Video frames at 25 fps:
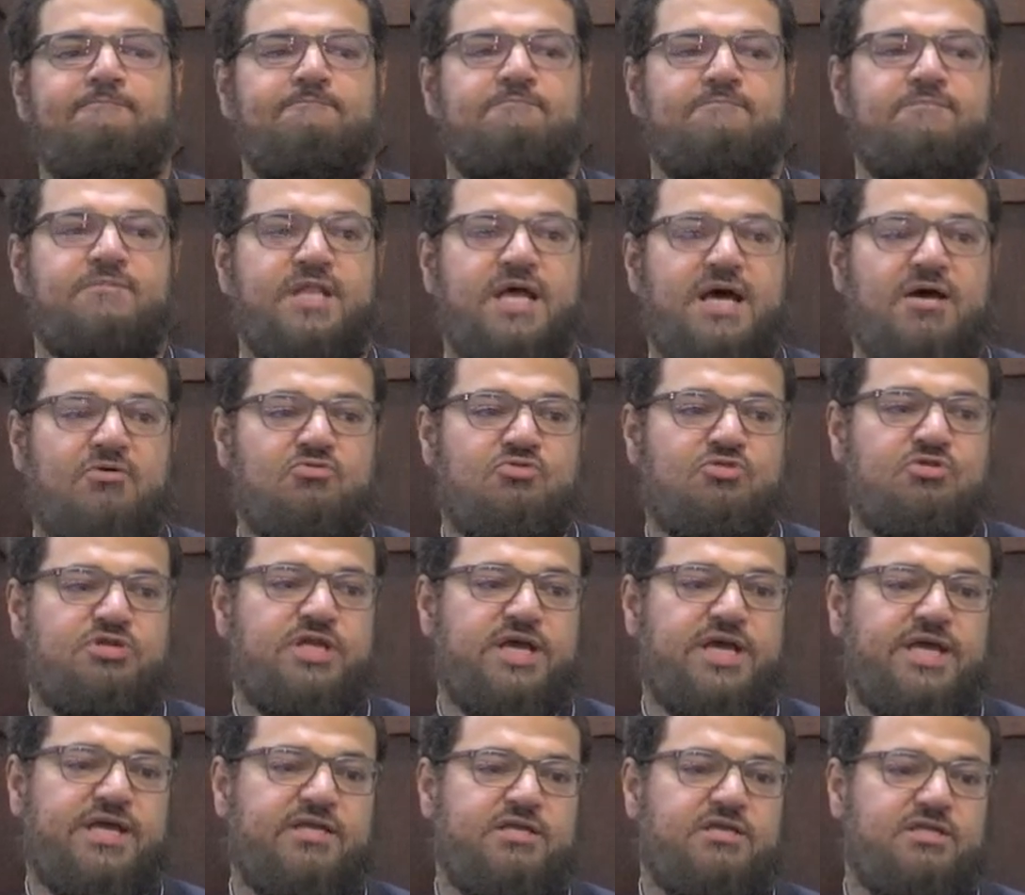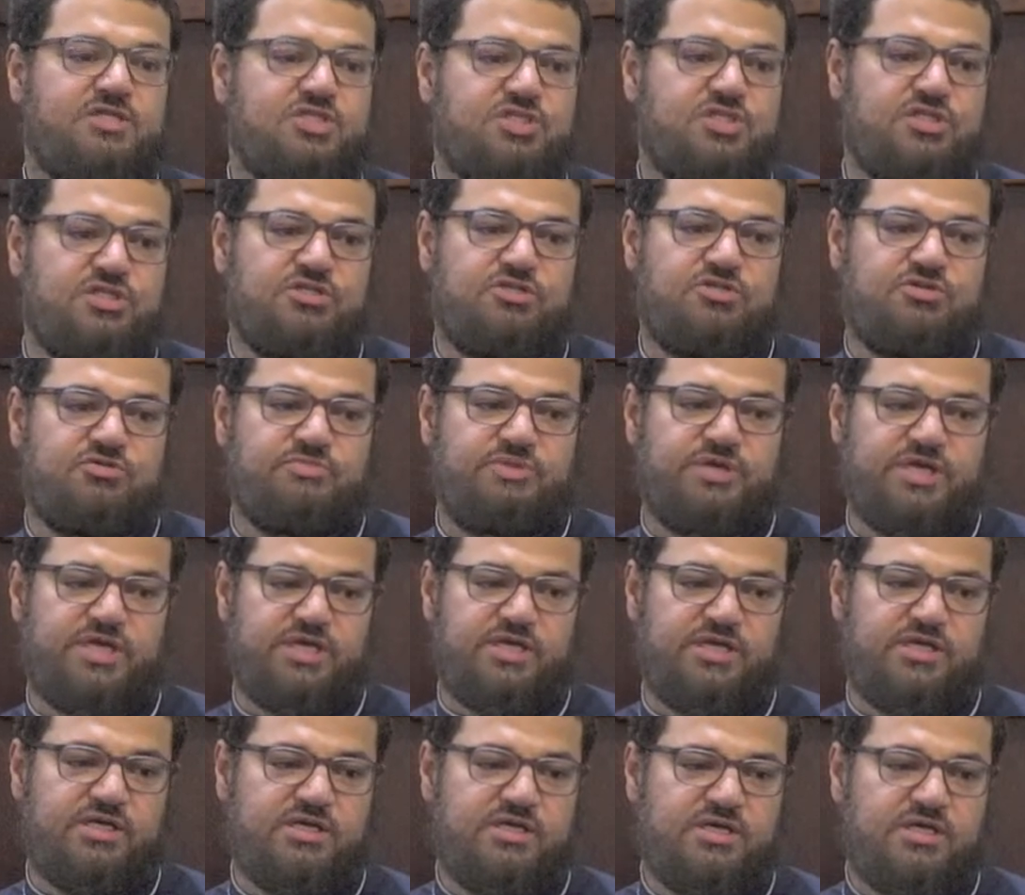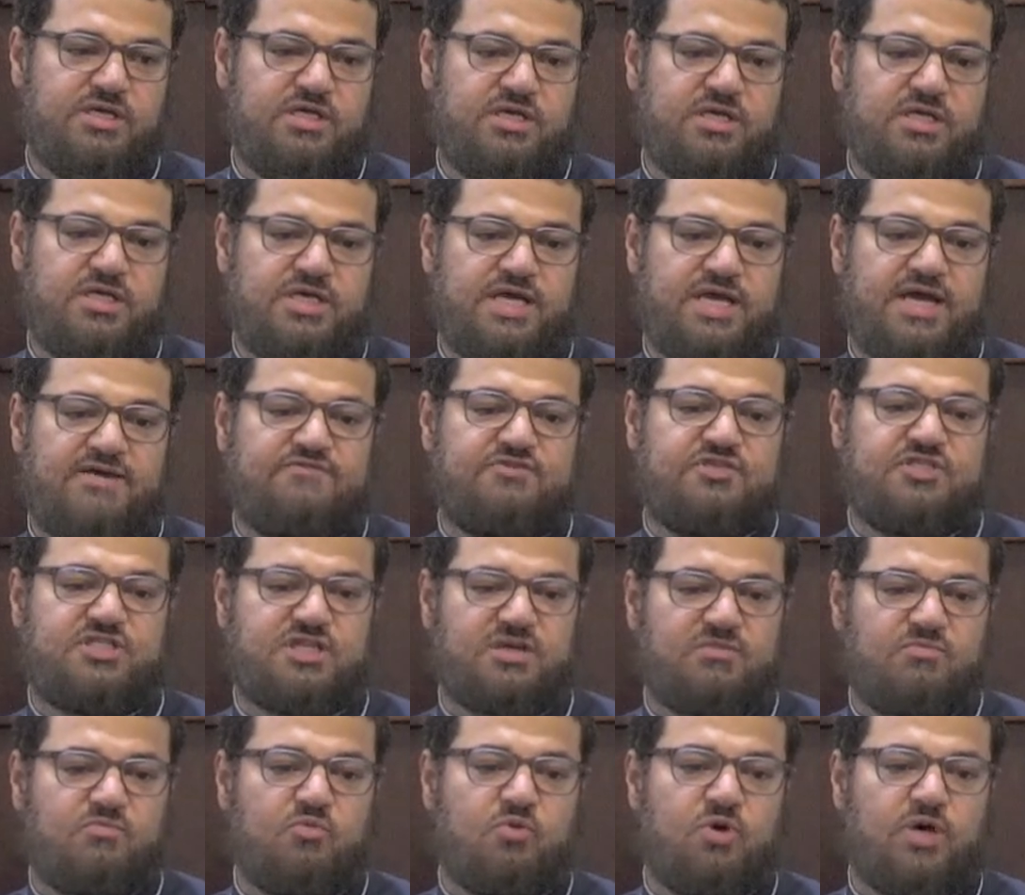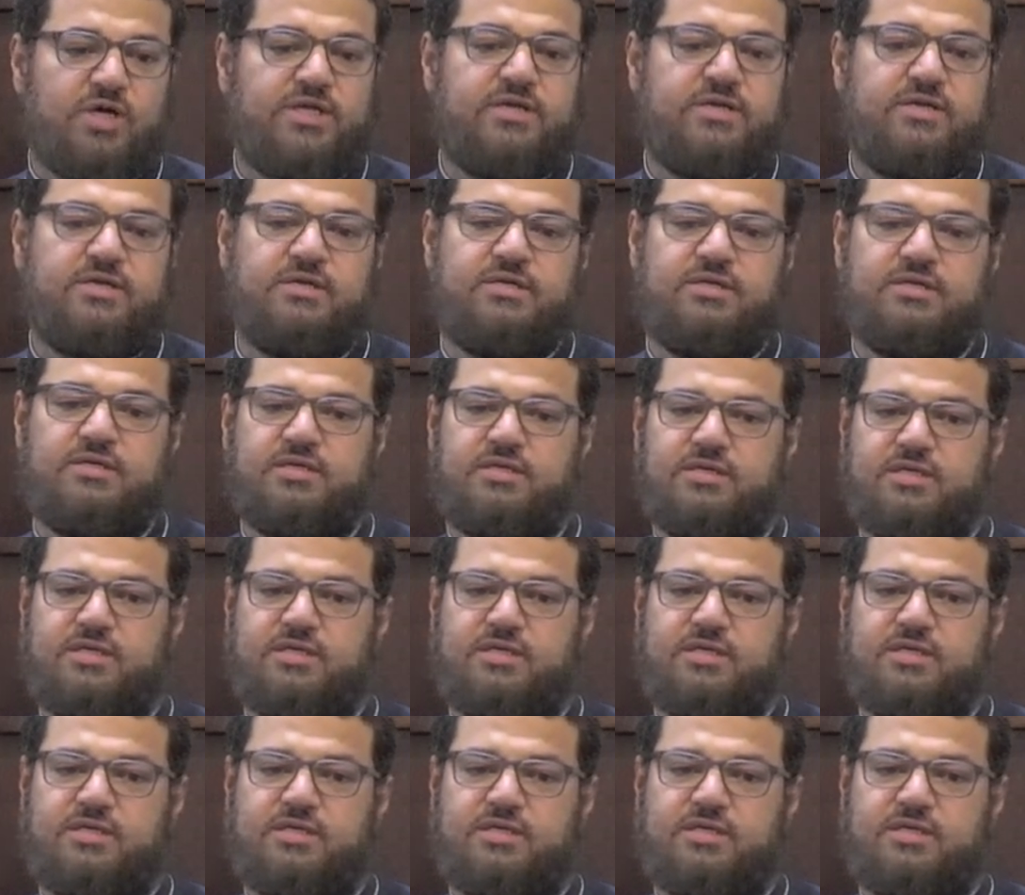now today listening to me have someone